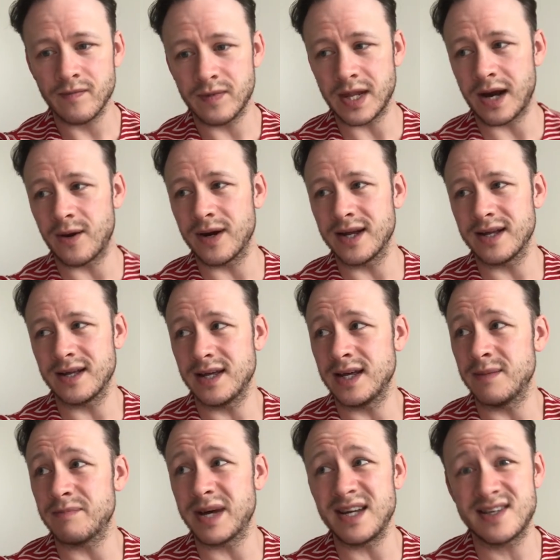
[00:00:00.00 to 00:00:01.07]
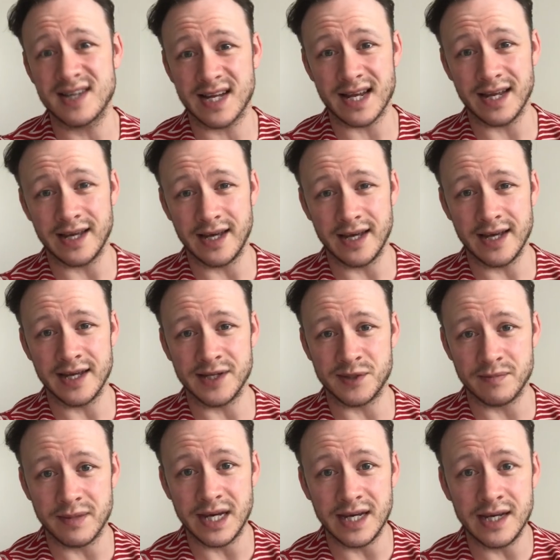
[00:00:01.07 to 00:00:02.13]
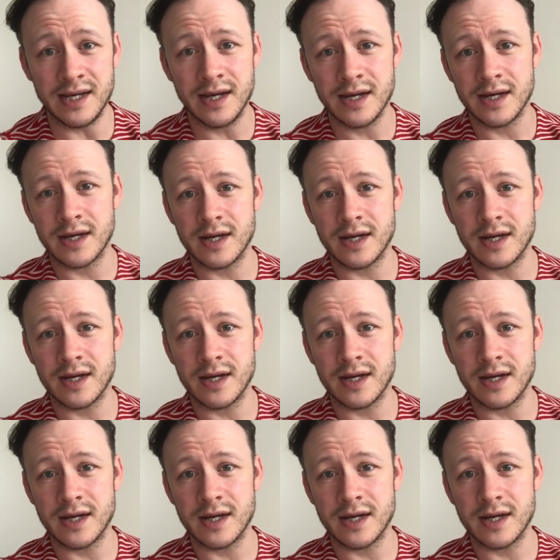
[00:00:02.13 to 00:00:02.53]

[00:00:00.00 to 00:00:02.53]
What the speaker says: Now, it basically is me,